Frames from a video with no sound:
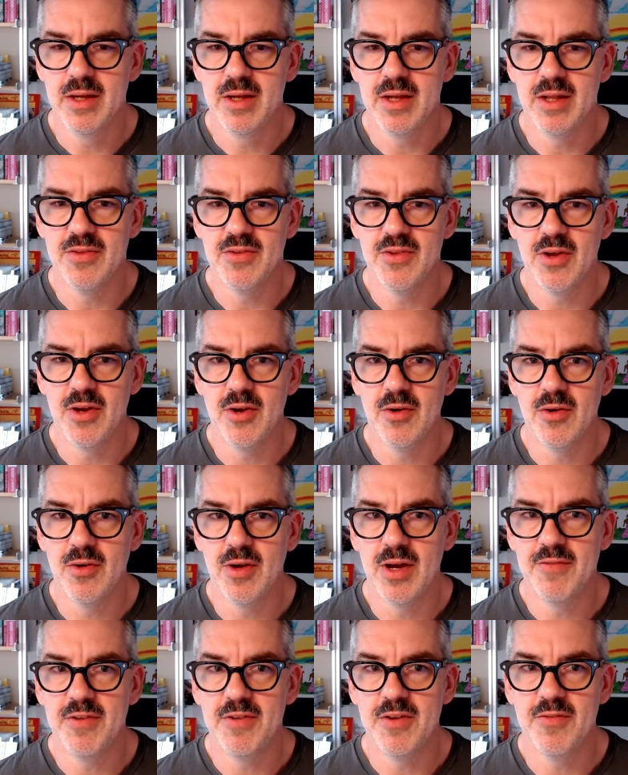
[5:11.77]
And so
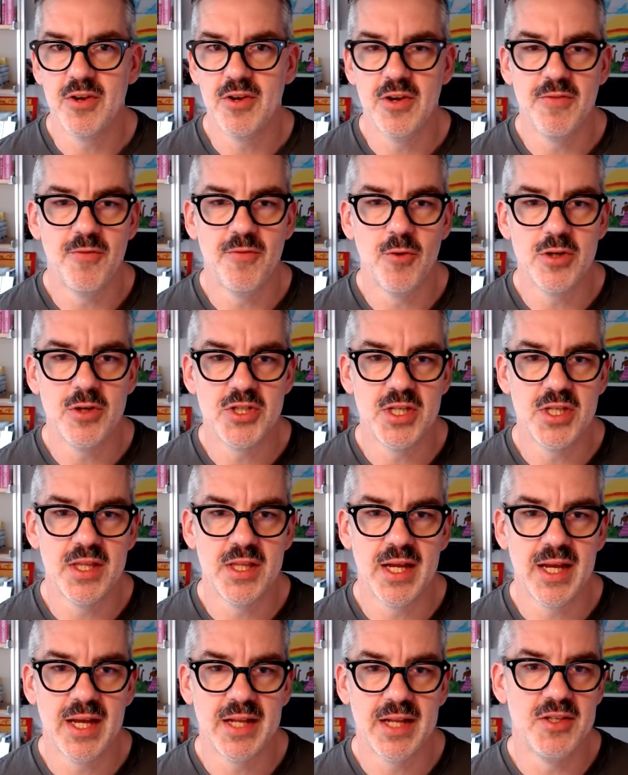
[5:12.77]
I feel very fortunate that I
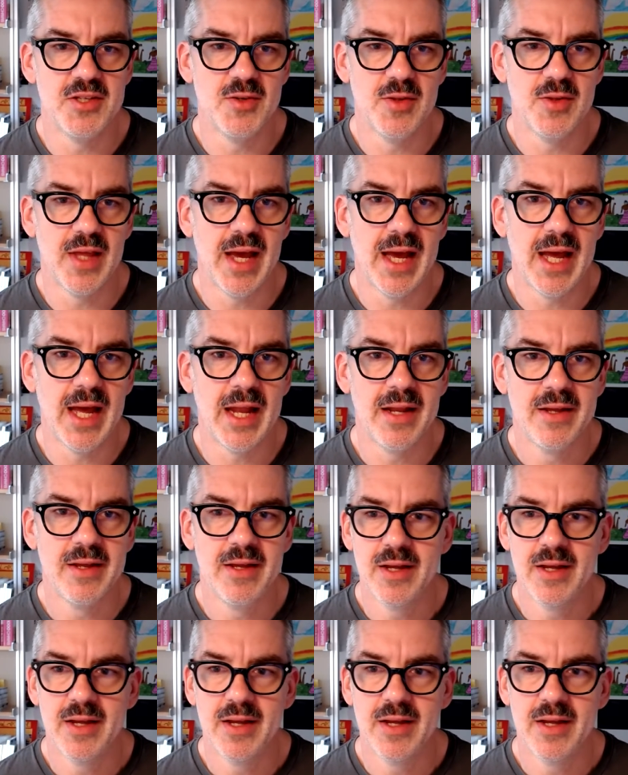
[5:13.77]
got to do that.